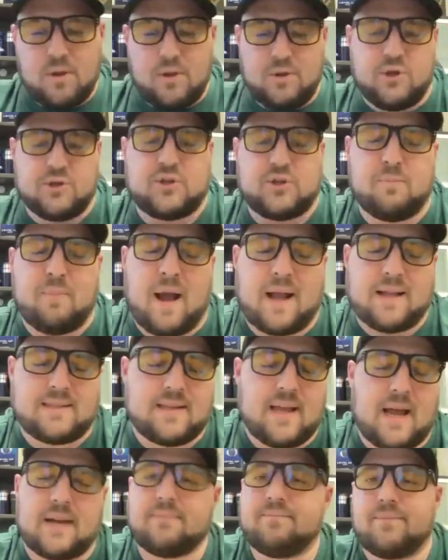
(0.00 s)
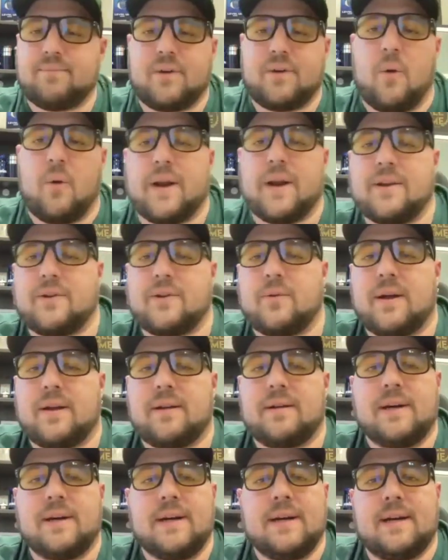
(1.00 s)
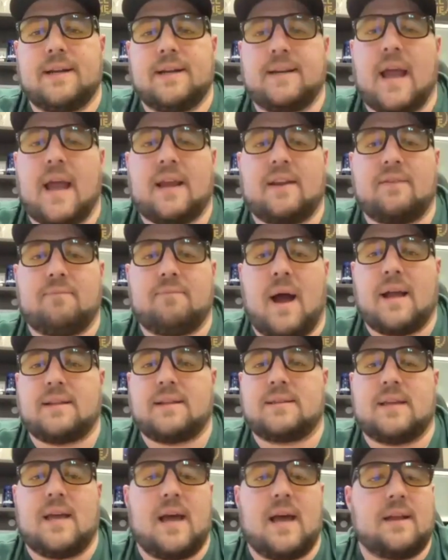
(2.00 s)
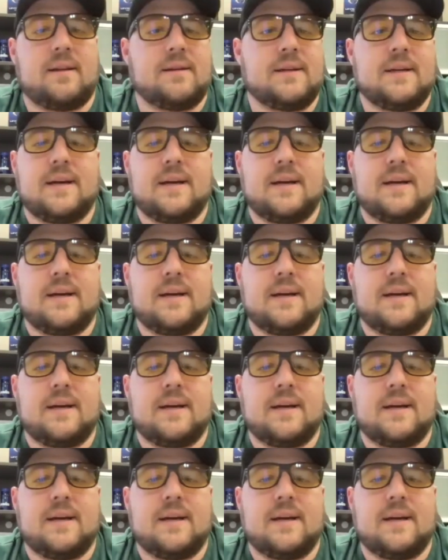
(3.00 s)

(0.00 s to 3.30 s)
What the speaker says: just your mindset going into it. Negative mindset,